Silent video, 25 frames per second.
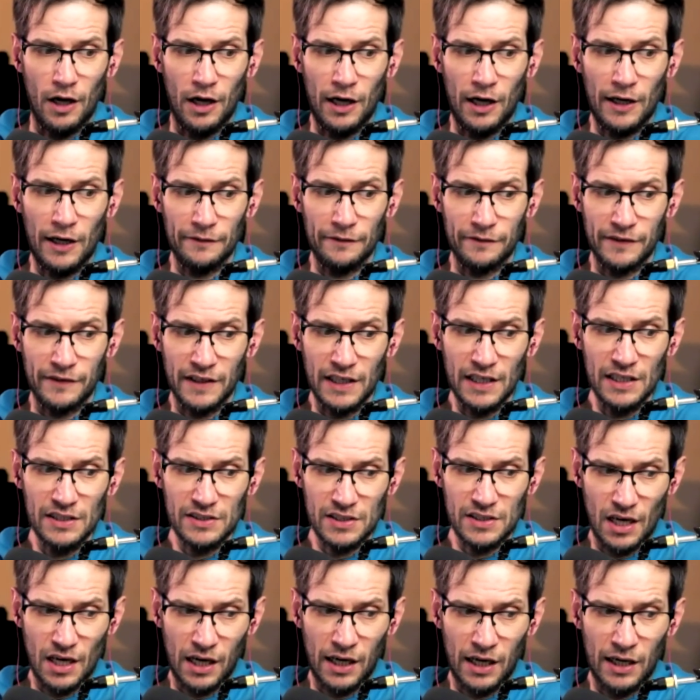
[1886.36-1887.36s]
these
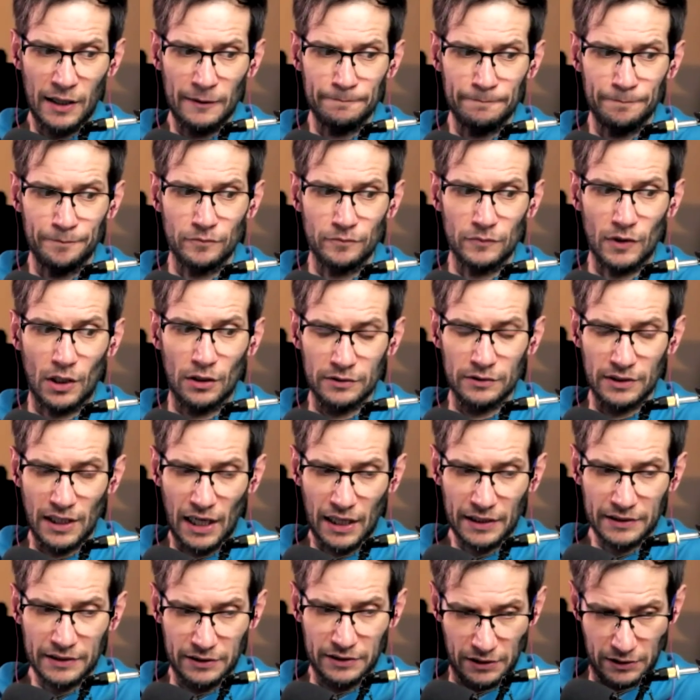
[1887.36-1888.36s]
are
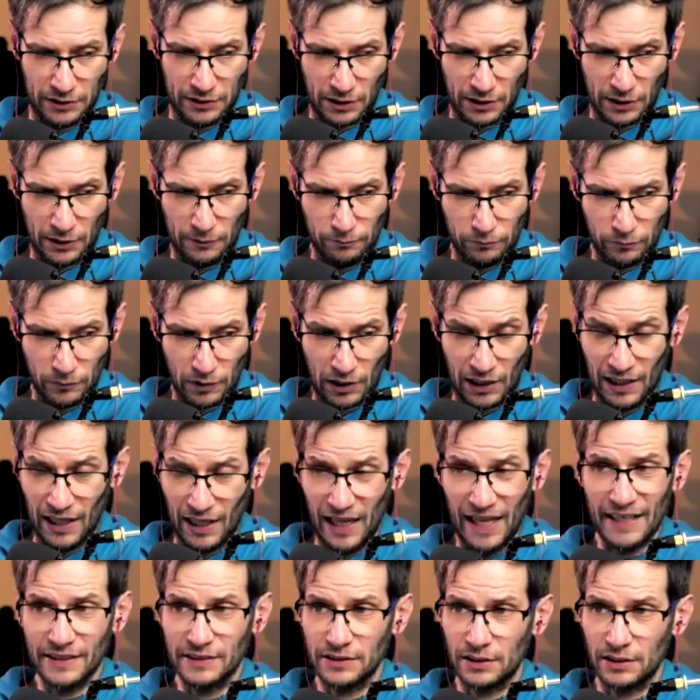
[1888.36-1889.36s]
conducted
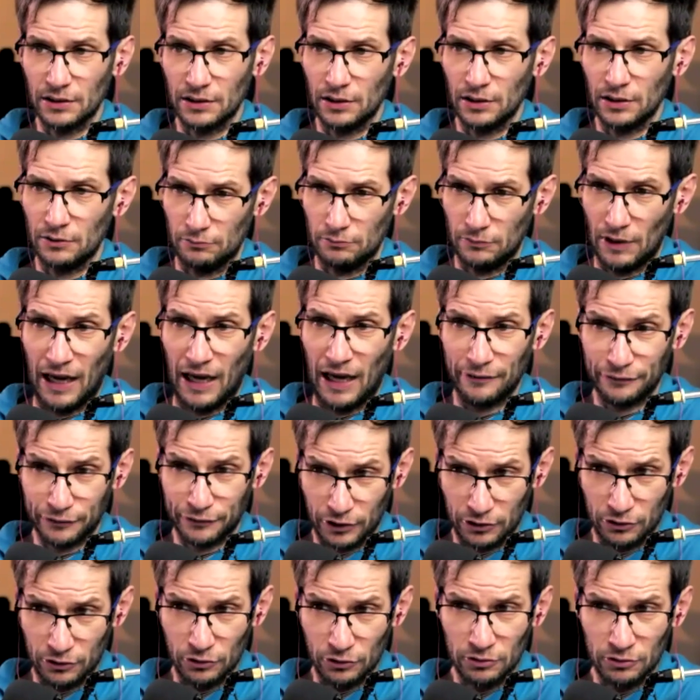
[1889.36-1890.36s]
later
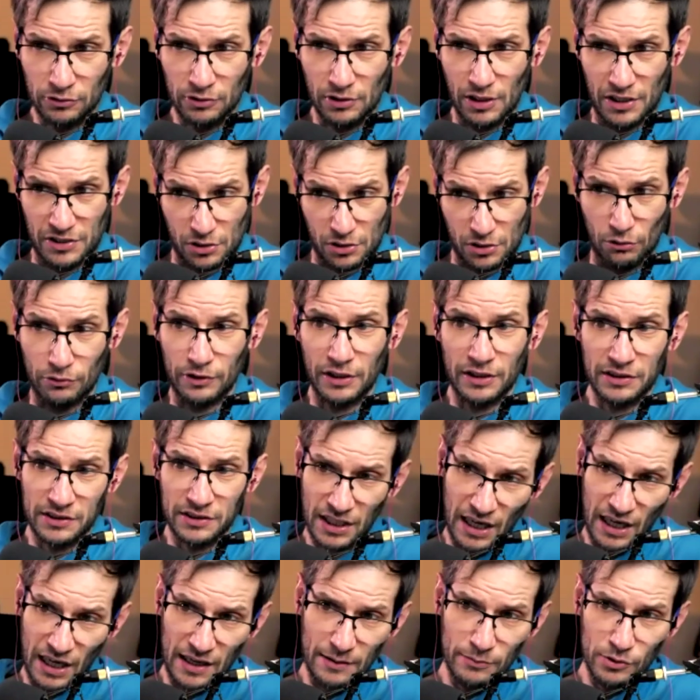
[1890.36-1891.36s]
afternoon Estonian
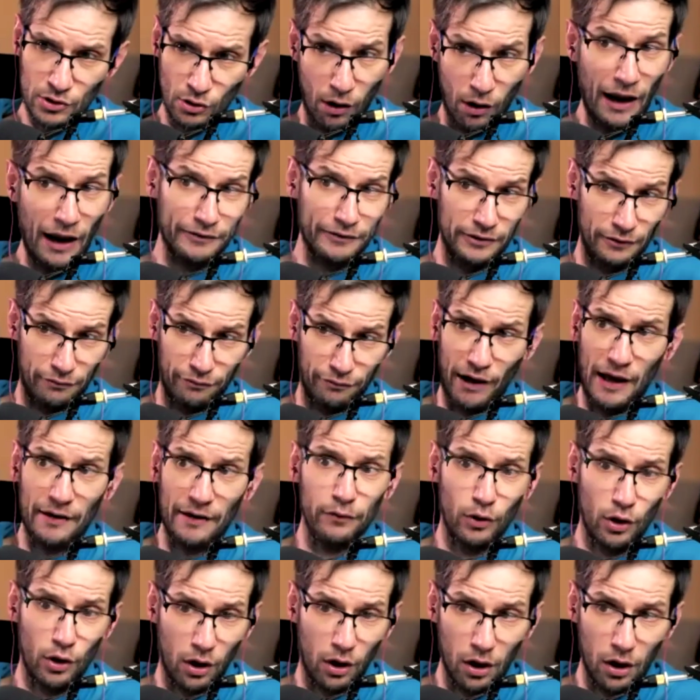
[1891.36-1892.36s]
time, so after 5
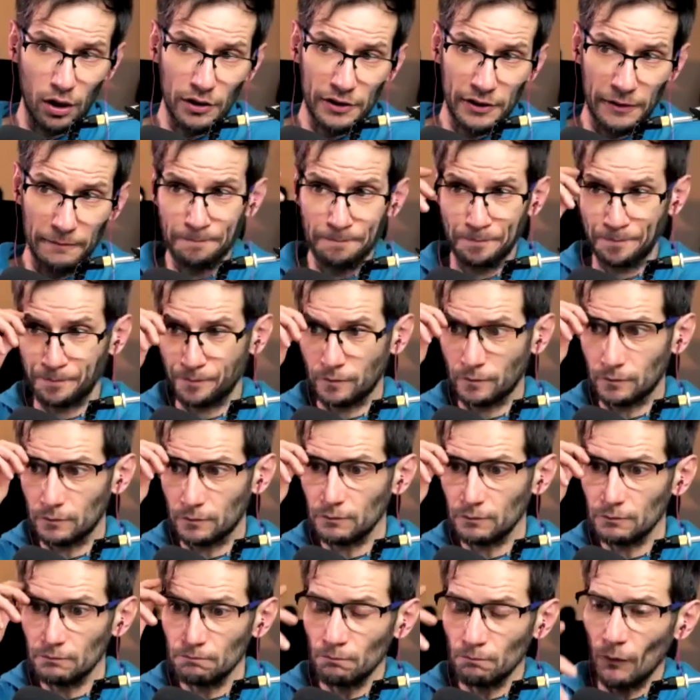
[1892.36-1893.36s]
o'clock.
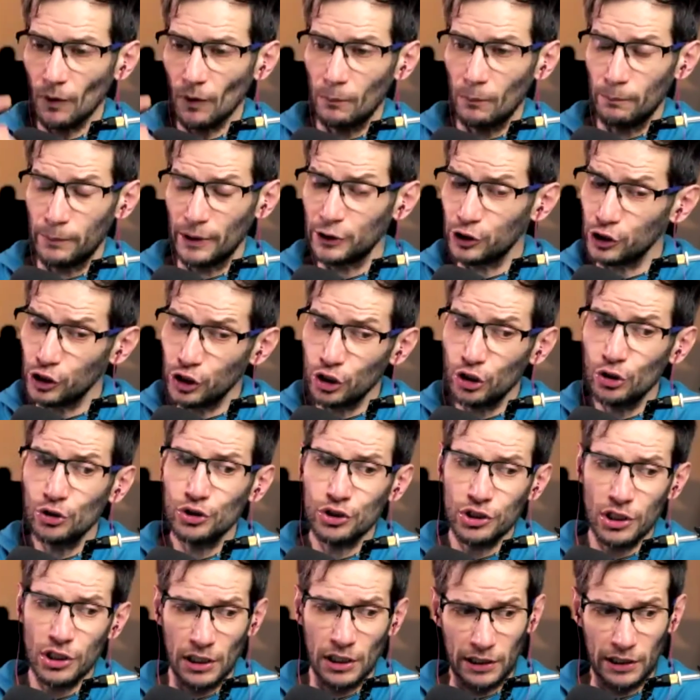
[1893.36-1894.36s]
But
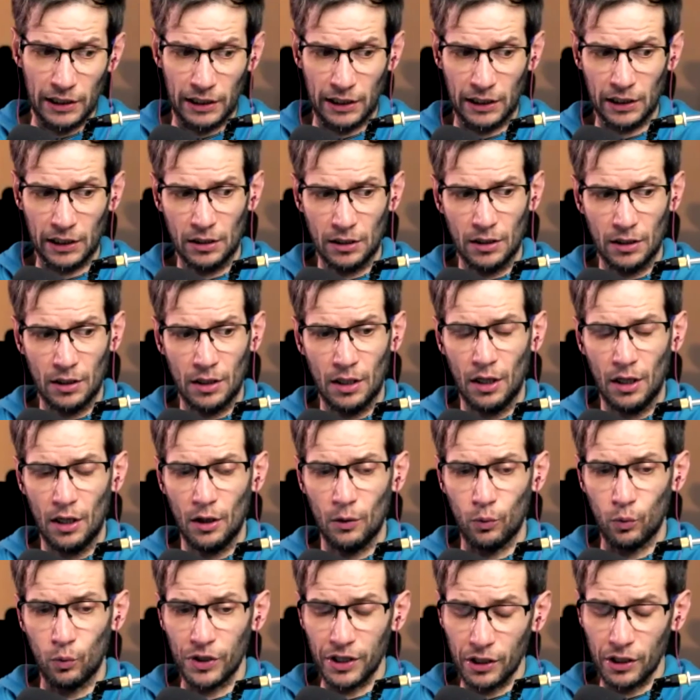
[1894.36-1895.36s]
usually
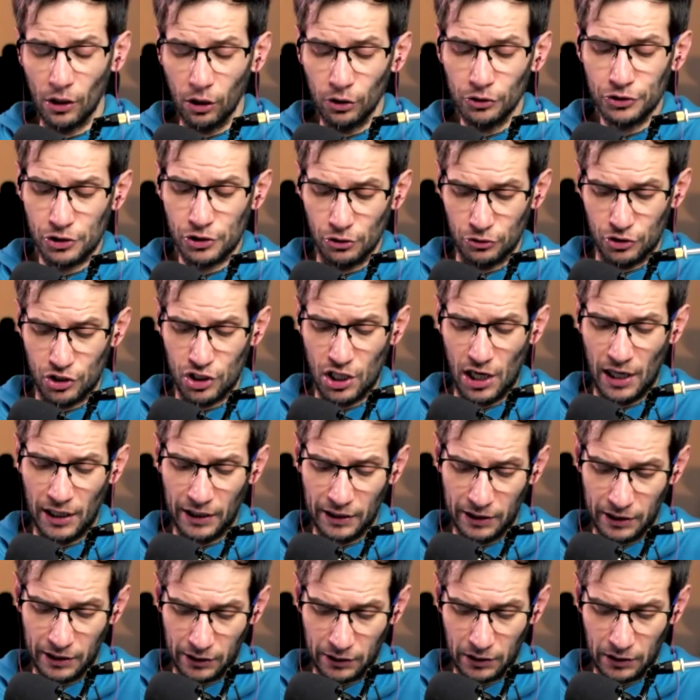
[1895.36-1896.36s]
we also
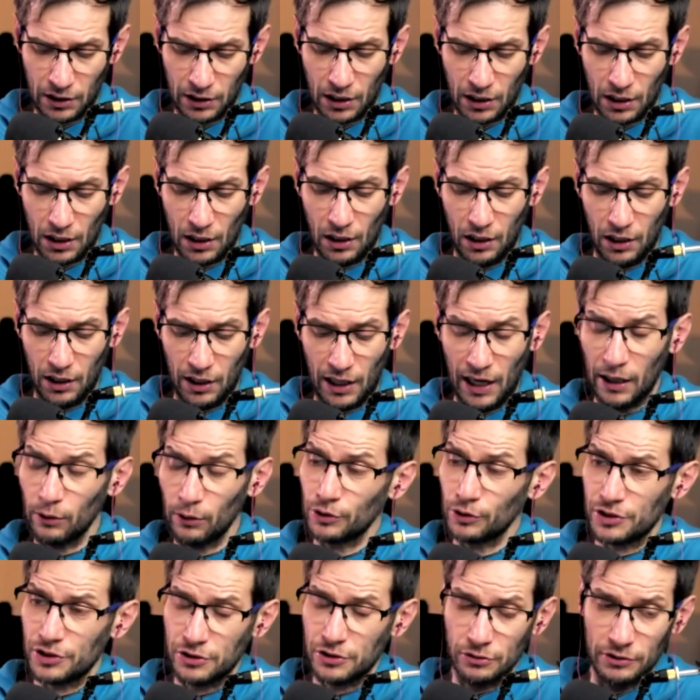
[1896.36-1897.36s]
check our
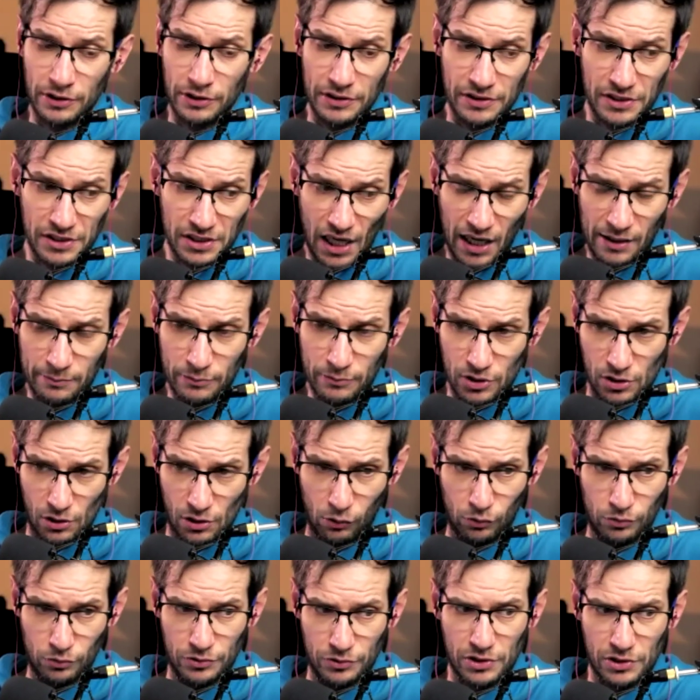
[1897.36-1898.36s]
students' time
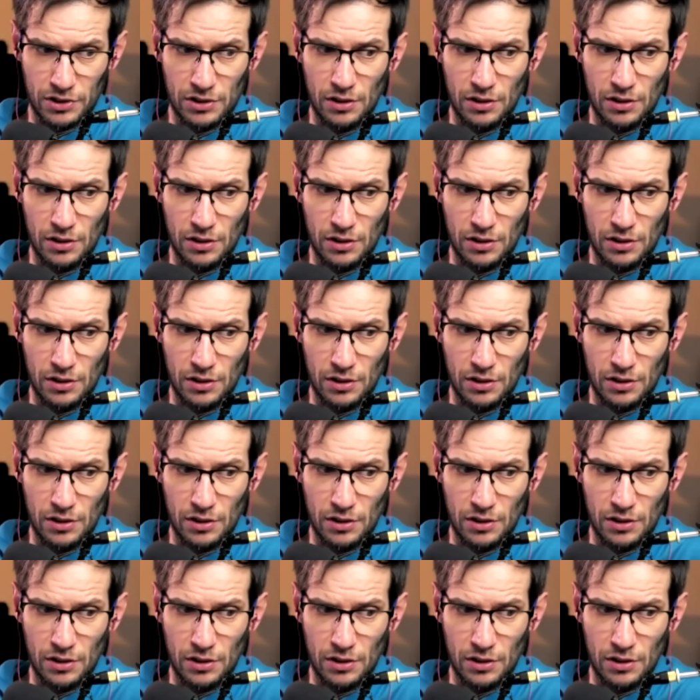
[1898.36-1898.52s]
zones,